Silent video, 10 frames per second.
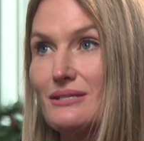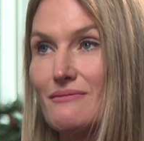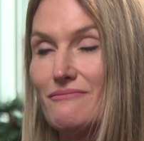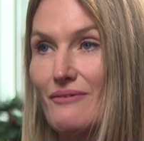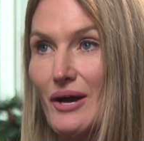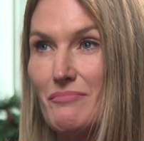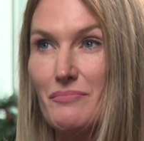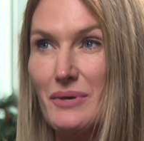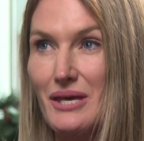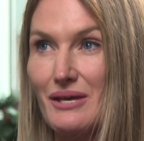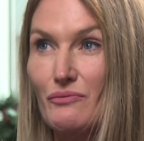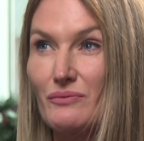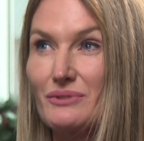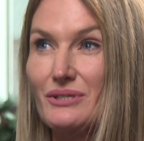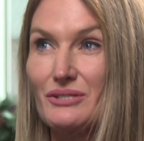If I'm being
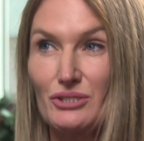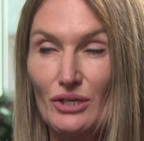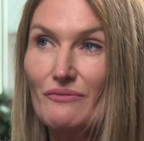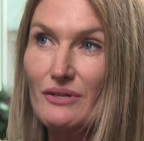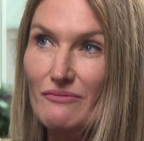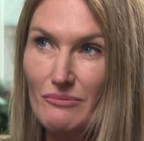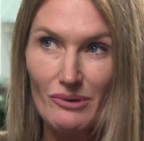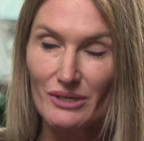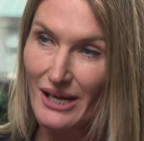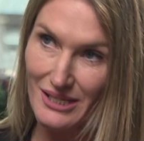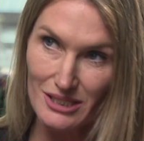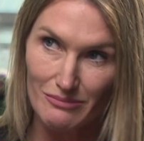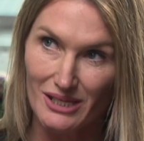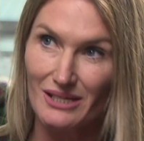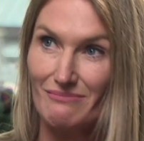conservative about an
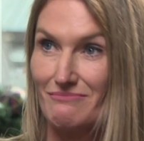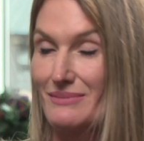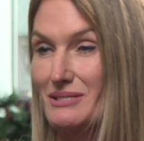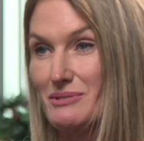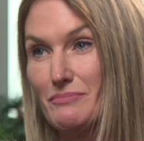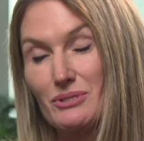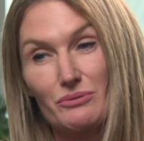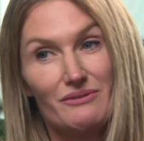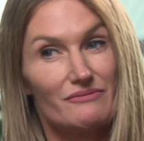estimate, it's between